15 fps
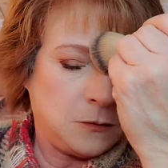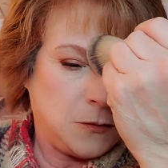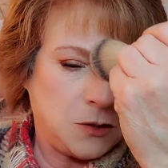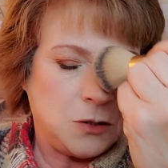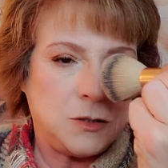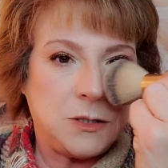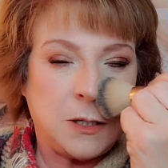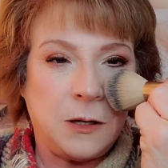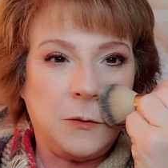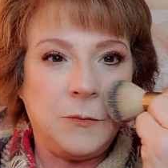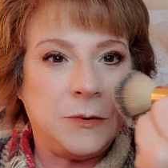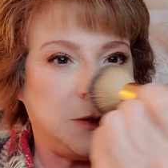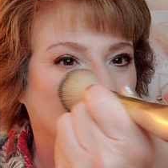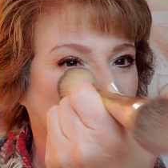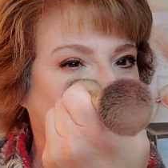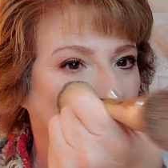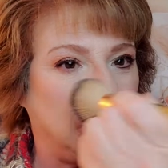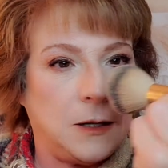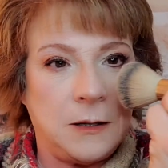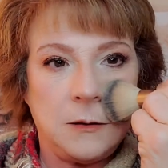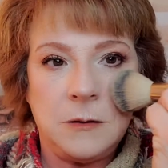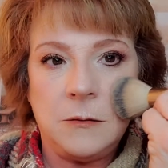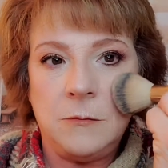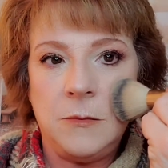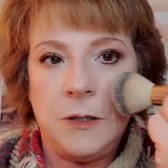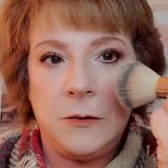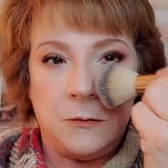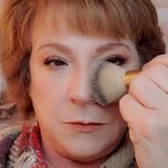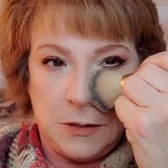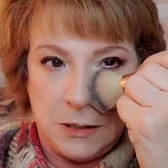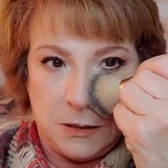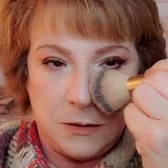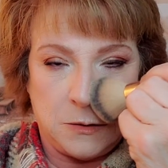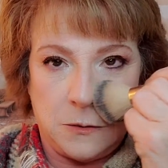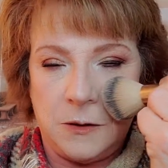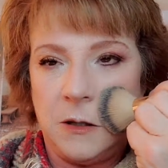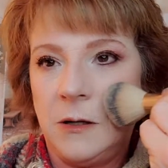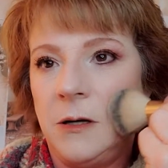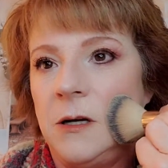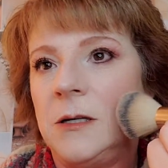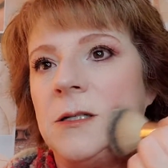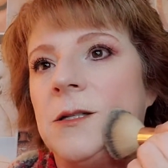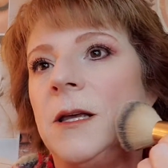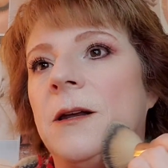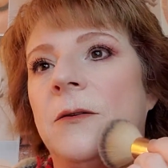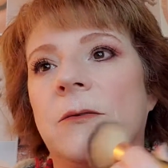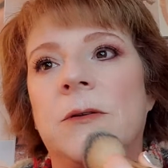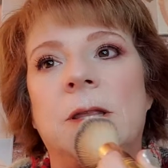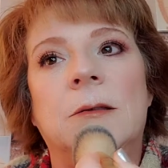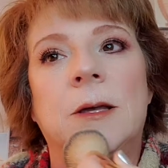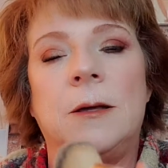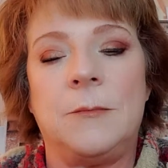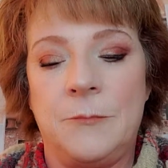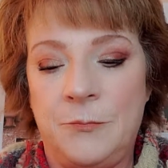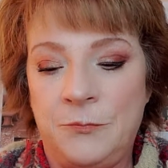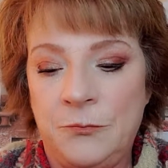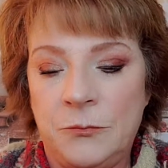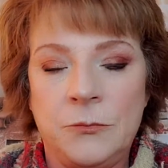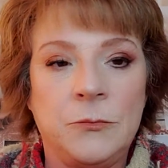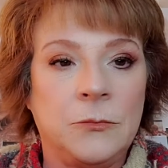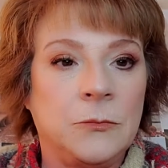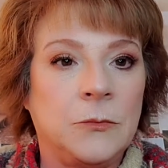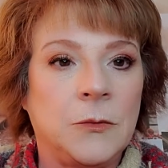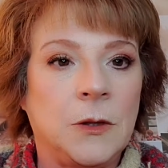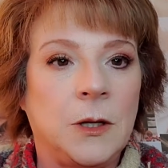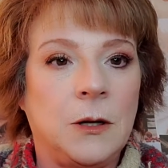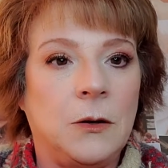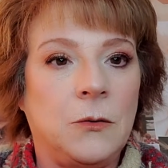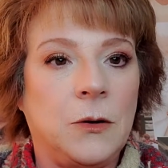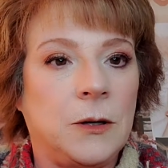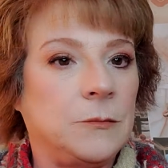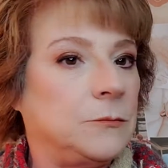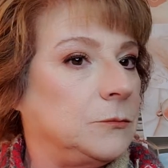Just helps in that middle T-zone area to set everything. Okay.